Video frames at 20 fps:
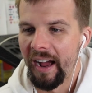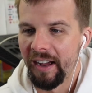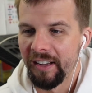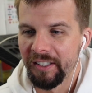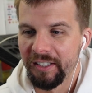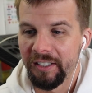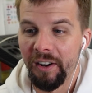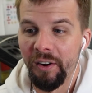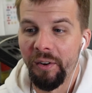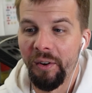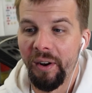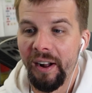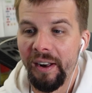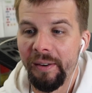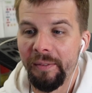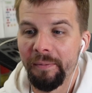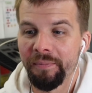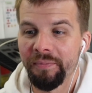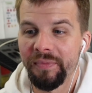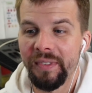So,
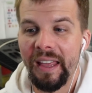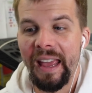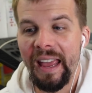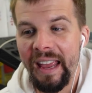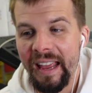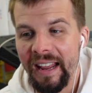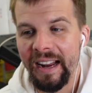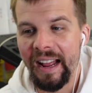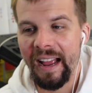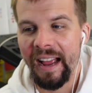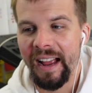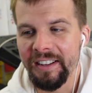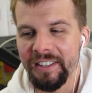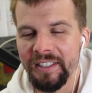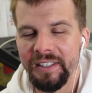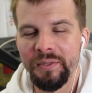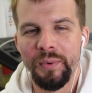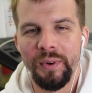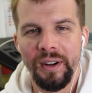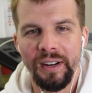and I
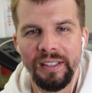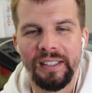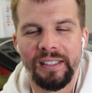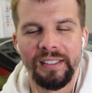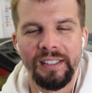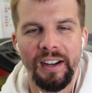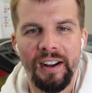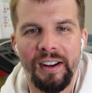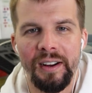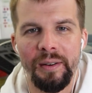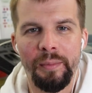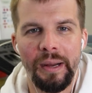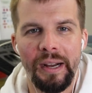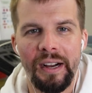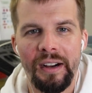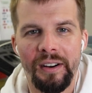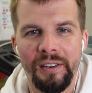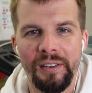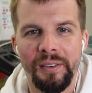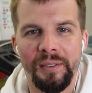actually wanted to talk
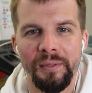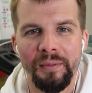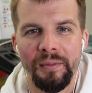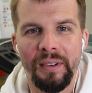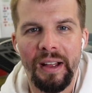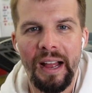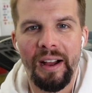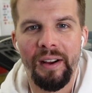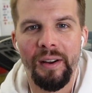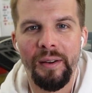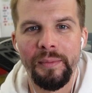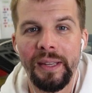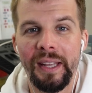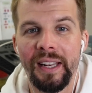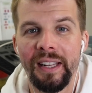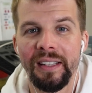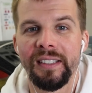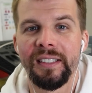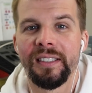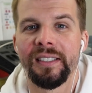about how I'm
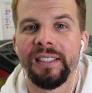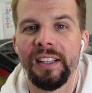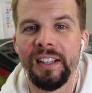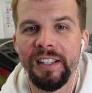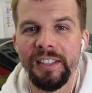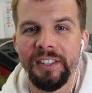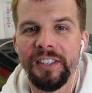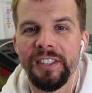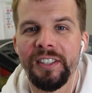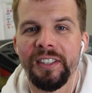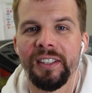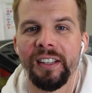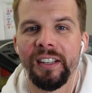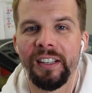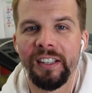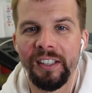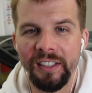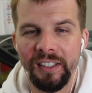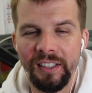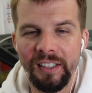getting such
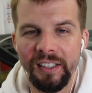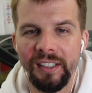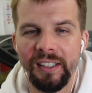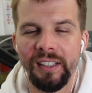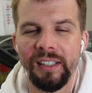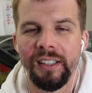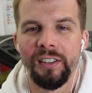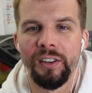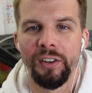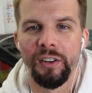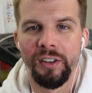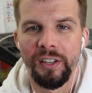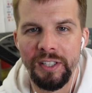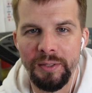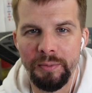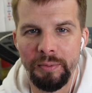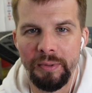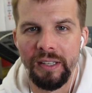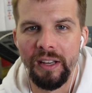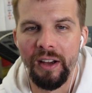good,
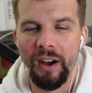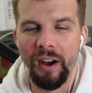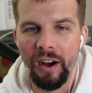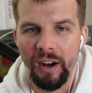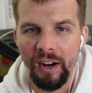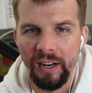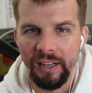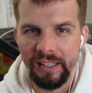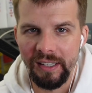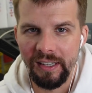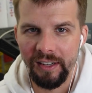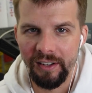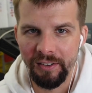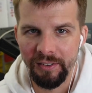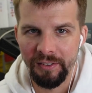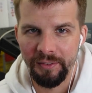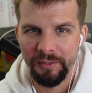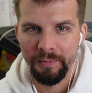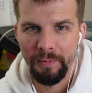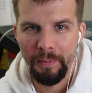crispy audio.